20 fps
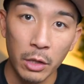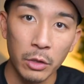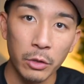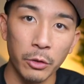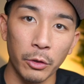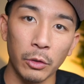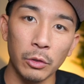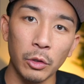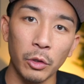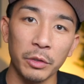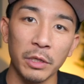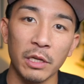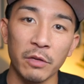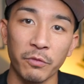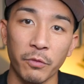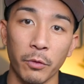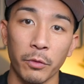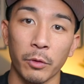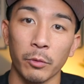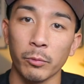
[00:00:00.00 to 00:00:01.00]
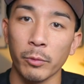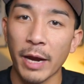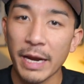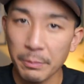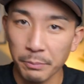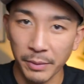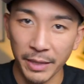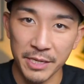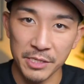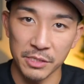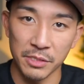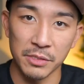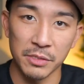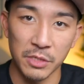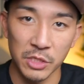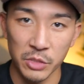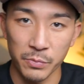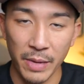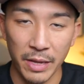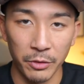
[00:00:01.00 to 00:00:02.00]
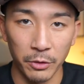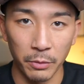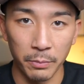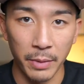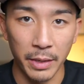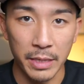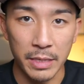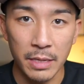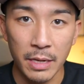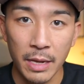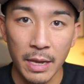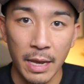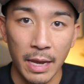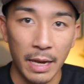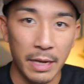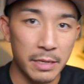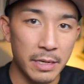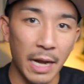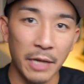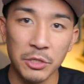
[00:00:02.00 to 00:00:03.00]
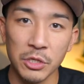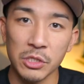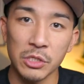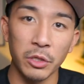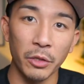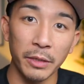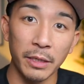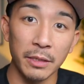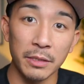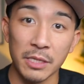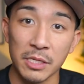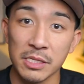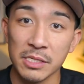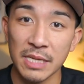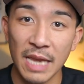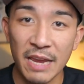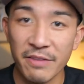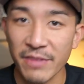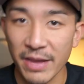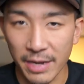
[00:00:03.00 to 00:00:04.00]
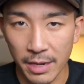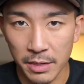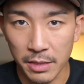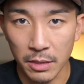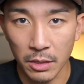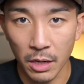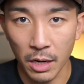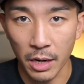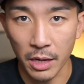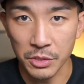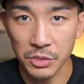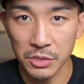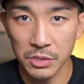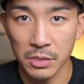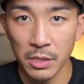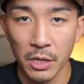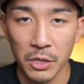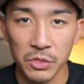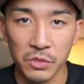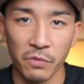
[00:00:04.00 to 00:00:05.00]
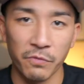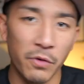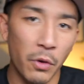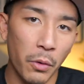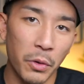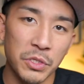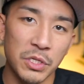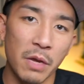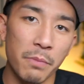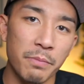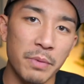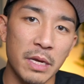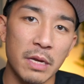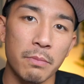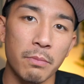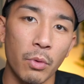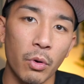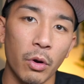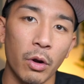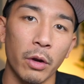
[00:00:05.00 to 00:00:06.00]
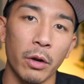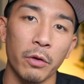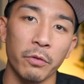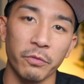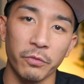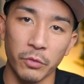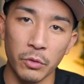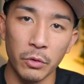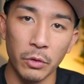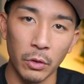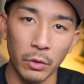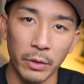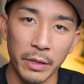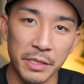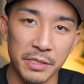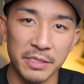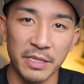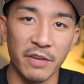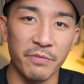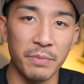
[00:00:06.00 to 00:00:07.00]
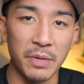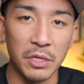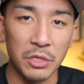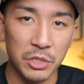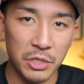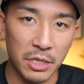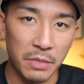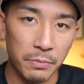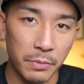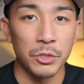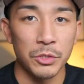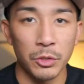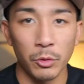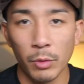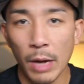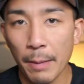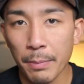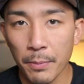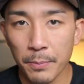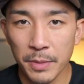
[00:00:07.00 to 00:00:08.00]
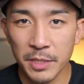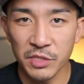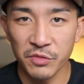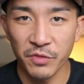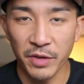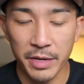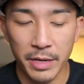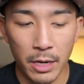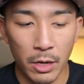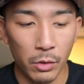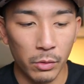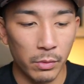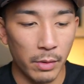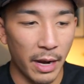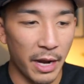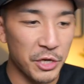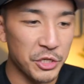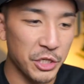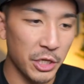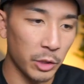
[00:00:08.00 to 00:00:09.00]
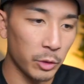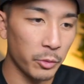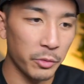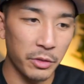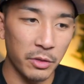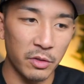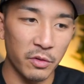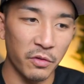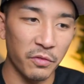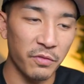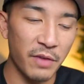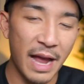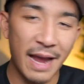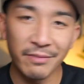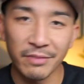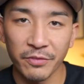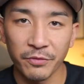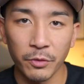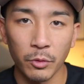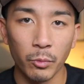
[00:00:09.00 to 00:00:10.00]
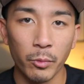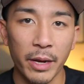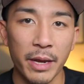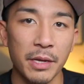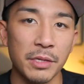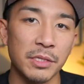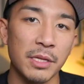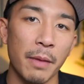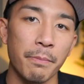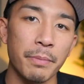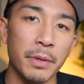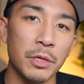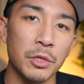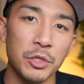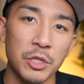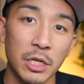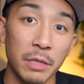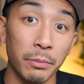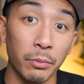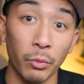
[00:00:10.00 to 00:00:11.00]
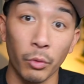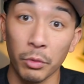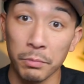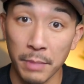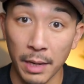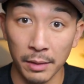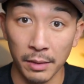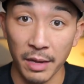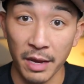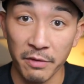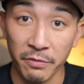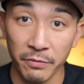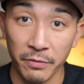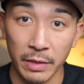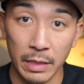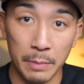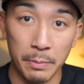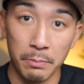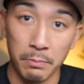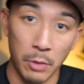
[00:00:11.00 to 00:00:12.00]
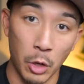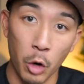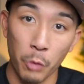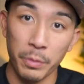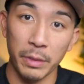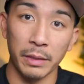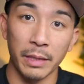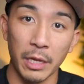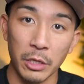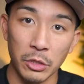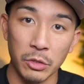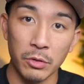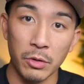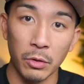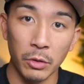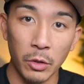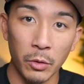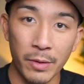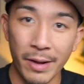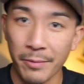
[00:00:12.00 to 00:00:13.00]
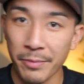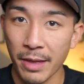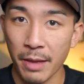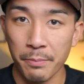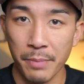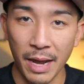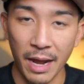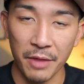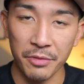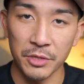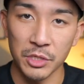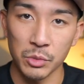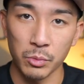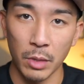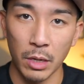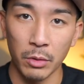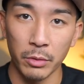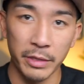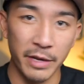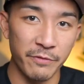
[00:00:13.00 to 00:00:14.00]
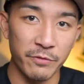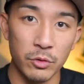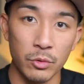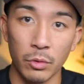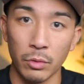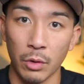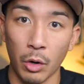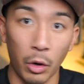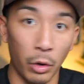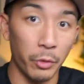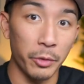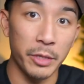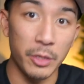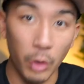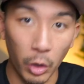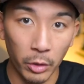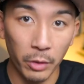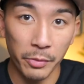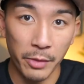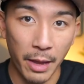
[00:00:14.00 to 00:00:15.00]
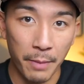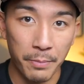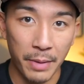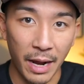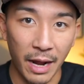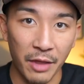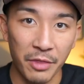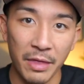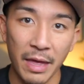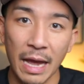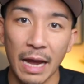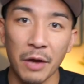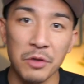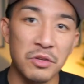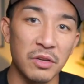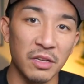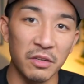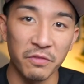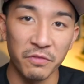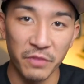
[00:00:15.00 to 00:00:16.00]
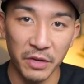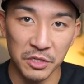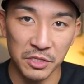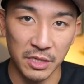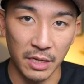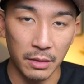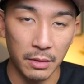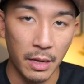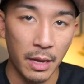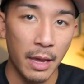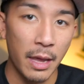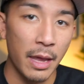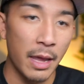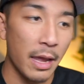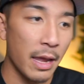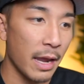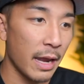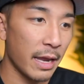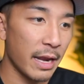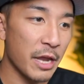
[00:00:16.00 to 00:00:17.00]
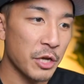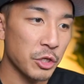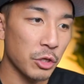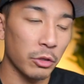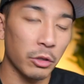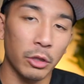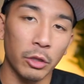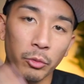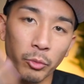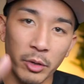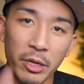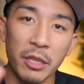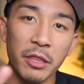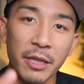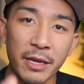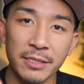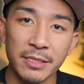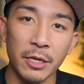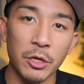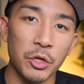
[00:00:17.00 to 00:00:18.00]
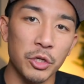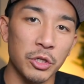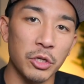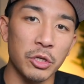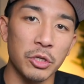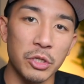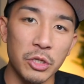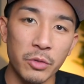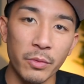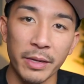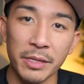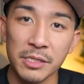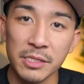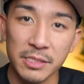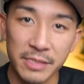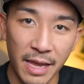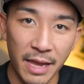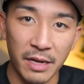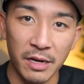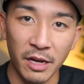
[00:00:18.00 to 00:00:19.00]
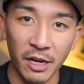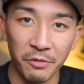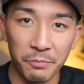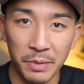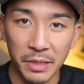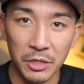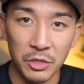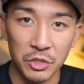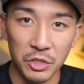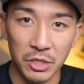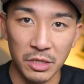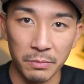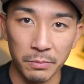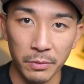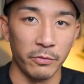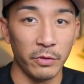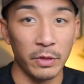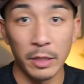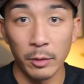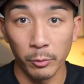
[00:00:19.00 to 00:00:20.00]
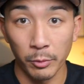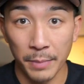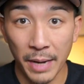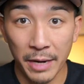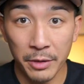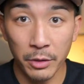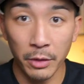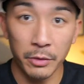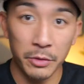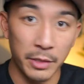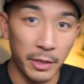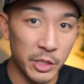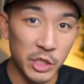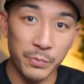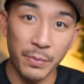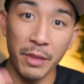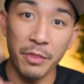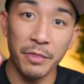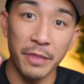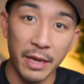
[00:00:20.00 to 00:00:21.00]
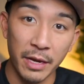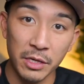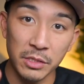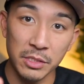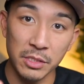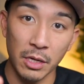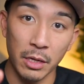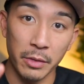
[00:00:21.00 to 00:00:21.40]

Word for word: They're looking for the right places to spend their money and not just looking to save at any costs. So focus on being more frugal instead of being cheap. So to wrap up this video, I shared with you the five different ways that being cheap ruined my life, and I'm hoping that you don't go down that path as well, and if you already are on that path, how you can fix it. And I shared three things that you should do instead of being cheap. You need a reminder, you need to spend things